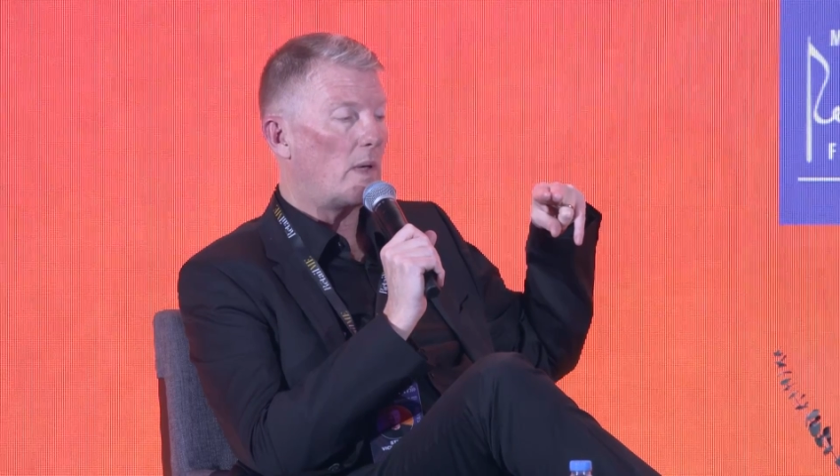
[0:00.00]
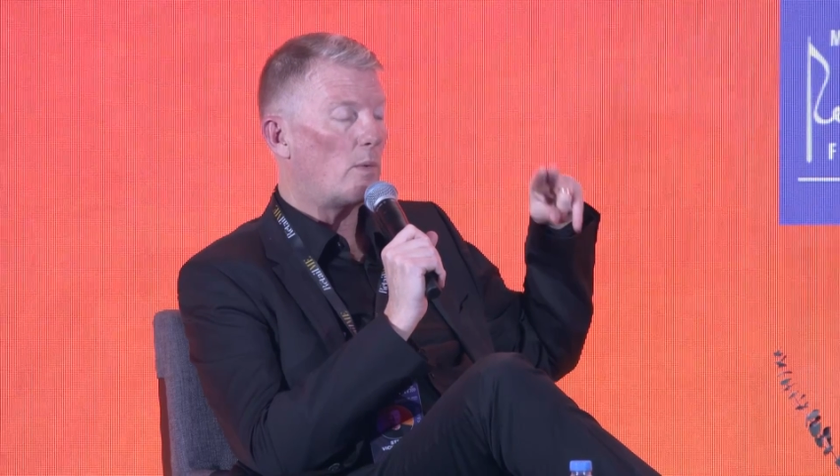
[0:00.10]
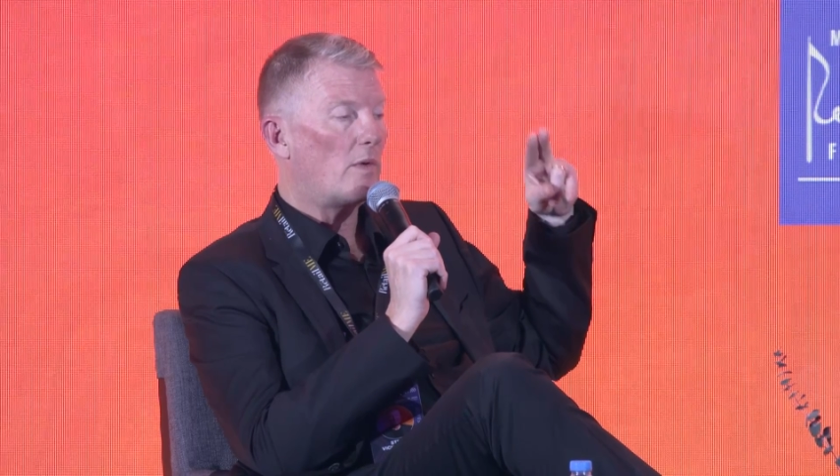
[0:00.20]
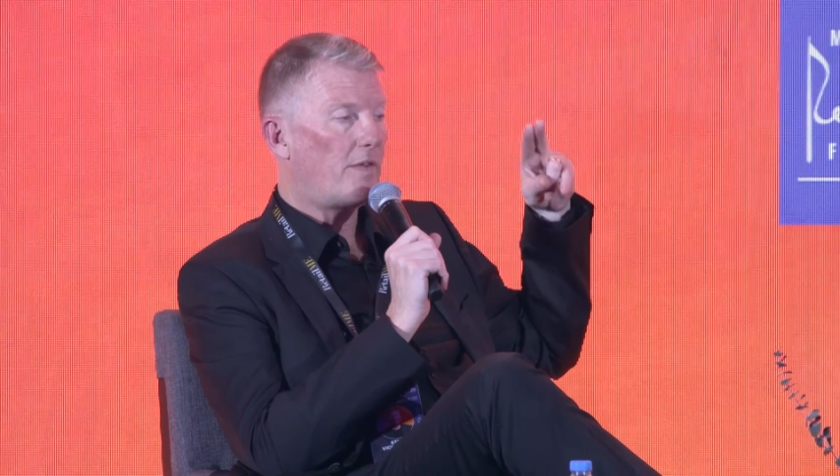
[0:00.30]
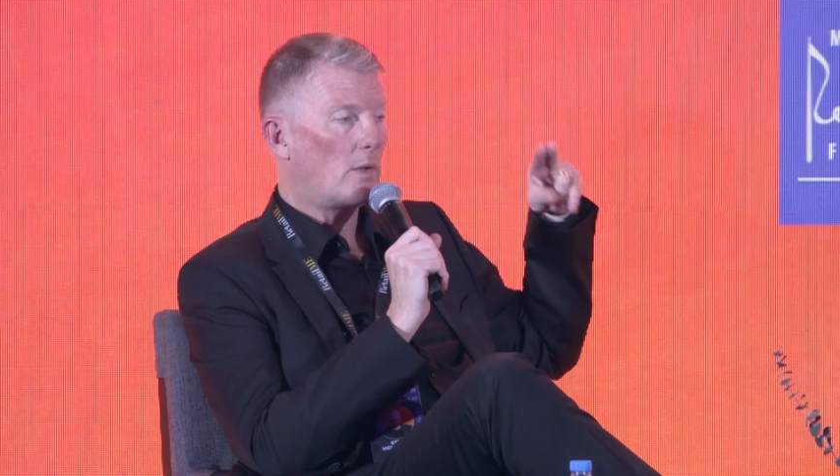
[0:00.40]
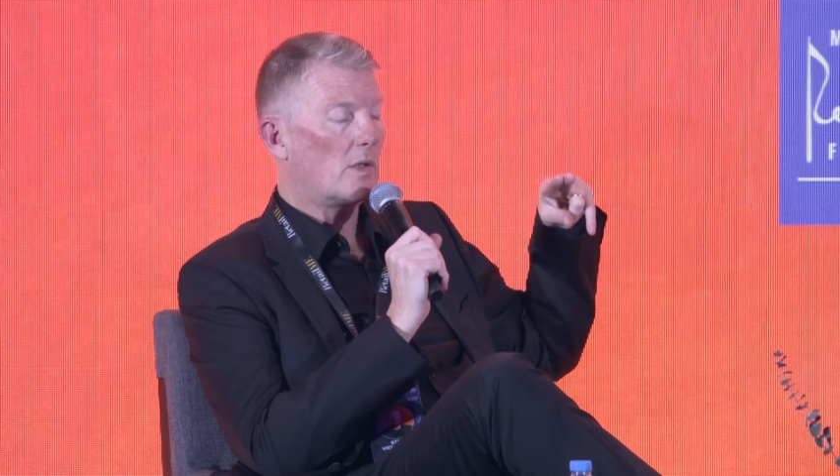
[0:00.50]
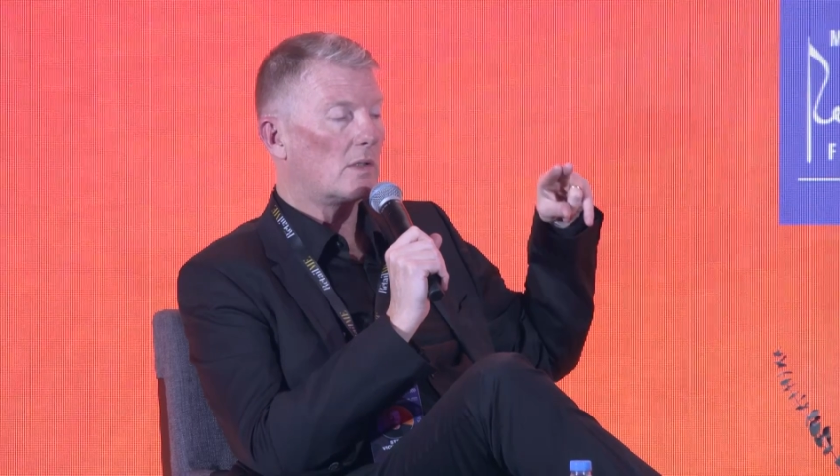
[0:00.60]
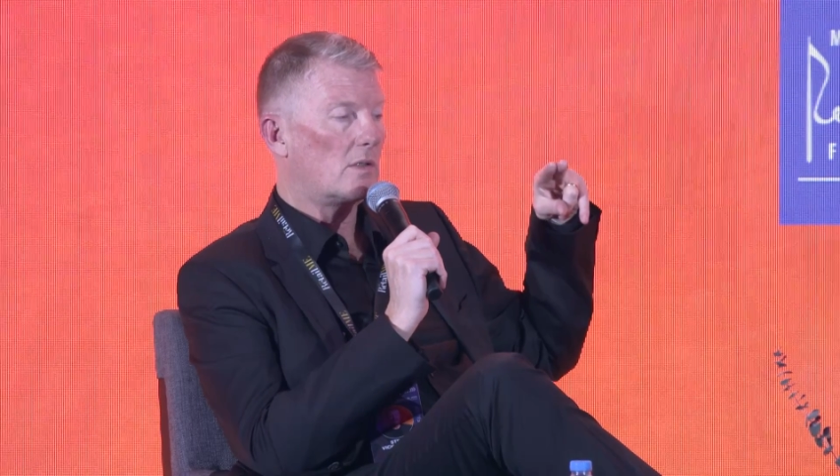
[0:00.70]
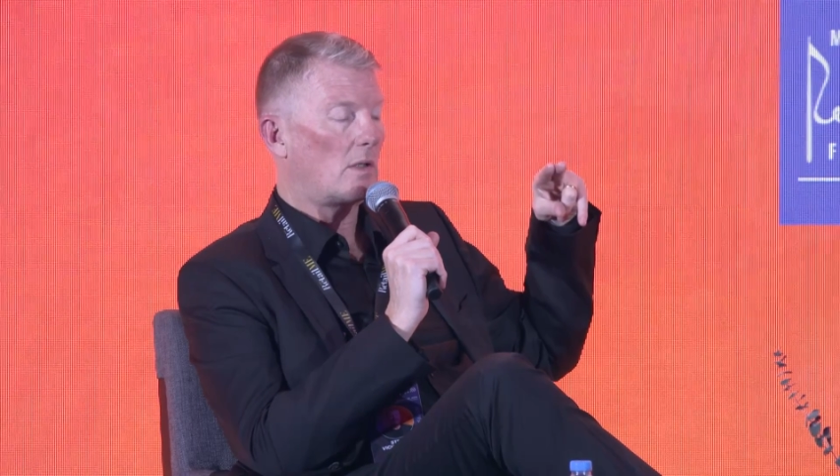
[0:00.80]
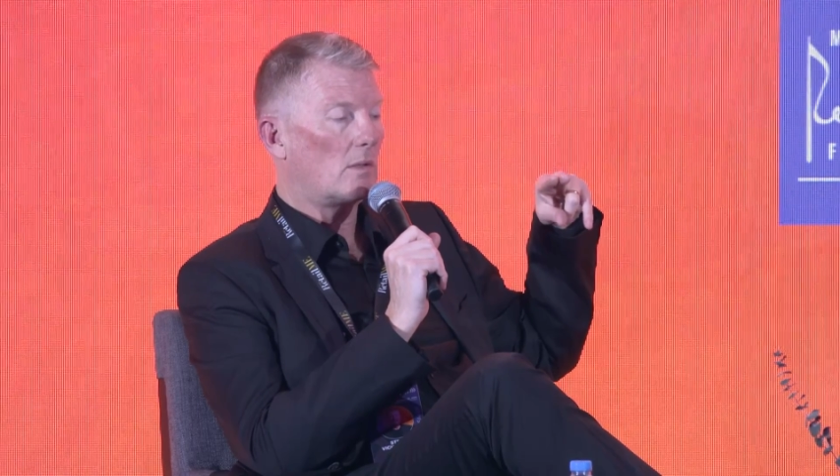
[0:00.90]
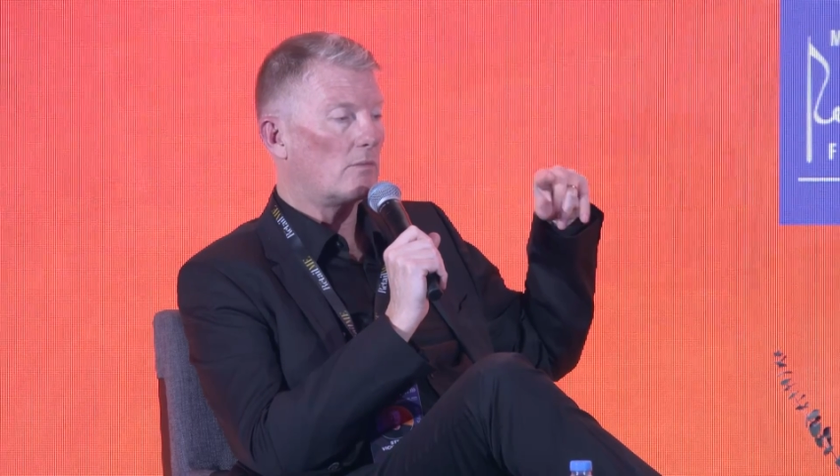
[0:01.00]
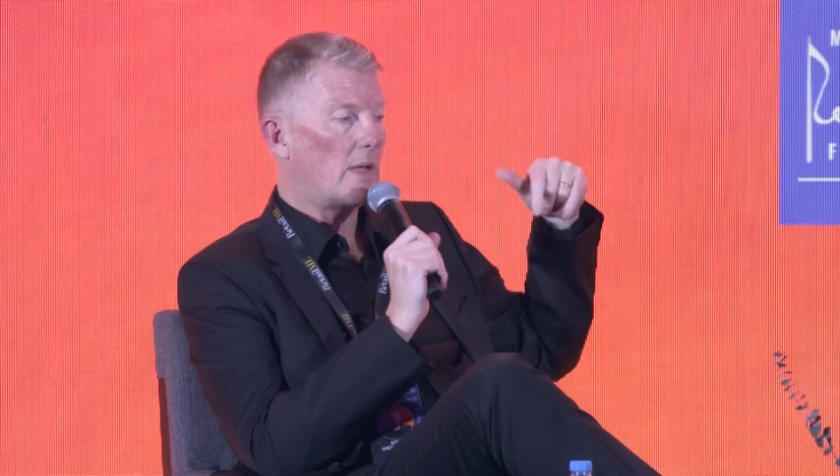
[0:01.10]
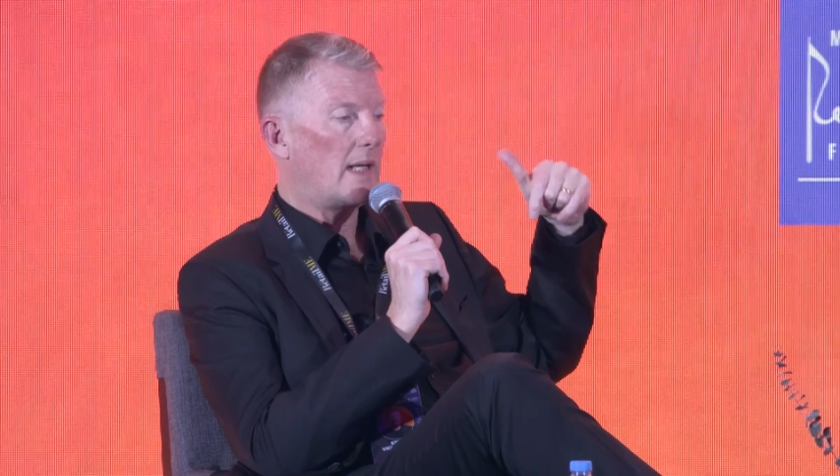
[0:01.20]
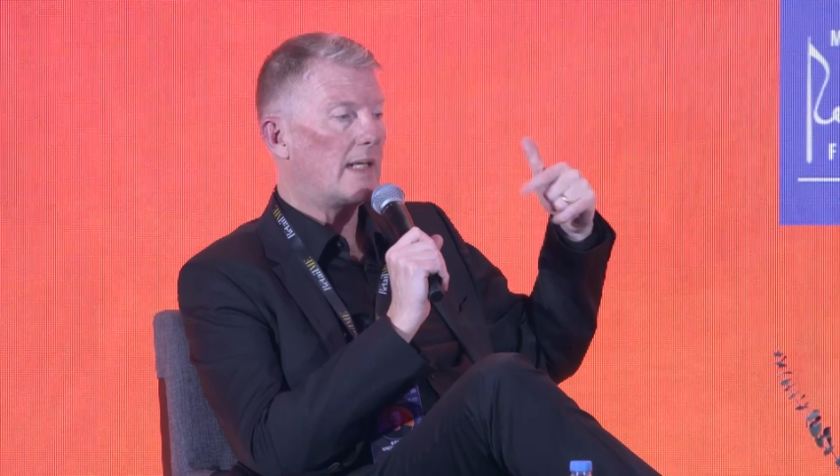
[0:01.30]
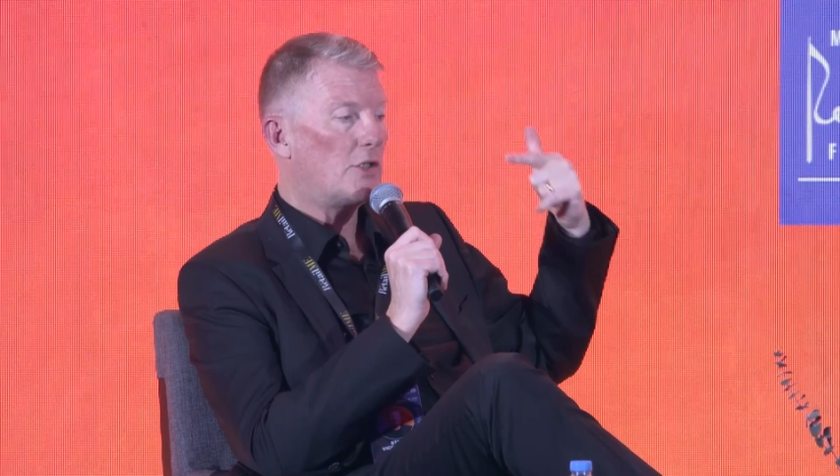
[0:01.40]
were focused on really